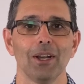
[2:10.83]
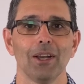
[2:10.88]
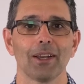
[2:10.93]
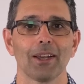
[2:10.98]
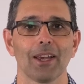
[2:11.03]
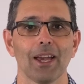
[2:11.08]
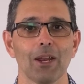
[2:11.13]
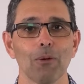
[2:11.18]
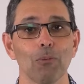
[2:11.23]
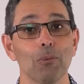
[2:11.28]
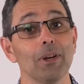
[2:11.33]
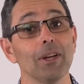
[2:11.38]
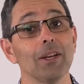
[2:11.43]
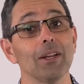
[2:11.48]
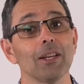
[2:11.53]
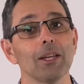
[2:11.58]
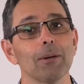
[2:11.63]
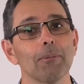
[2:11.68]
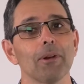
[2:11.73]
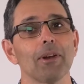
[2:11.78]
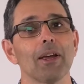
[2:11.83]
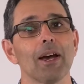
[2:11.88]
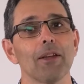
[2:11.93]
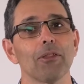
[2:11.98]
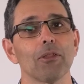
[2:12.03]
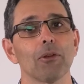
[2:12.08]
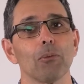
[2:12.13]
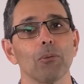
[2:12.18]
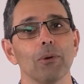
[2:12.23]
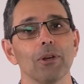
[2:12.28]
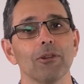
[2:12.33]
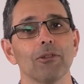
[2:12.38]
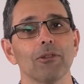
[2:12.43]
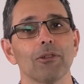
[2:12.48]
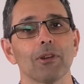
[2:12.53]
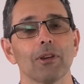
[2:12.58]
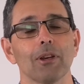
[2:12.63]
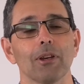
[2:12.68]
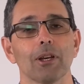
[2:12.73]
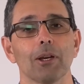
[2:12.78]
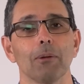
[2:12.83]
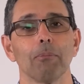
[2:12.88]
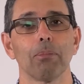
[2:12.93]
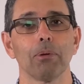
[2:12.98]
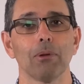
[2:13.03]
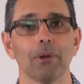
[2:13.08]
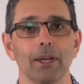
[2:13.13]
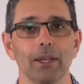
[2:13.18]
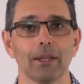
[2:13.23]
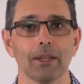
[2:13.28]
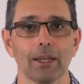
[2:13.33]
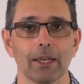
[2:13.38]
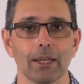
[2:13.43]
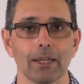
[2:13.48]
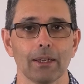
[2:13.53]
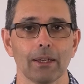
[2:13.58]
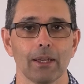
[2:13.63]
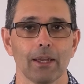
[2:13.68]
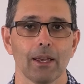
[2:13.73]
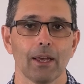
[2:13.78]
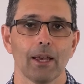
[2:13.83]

Can we eliminate the risk completely?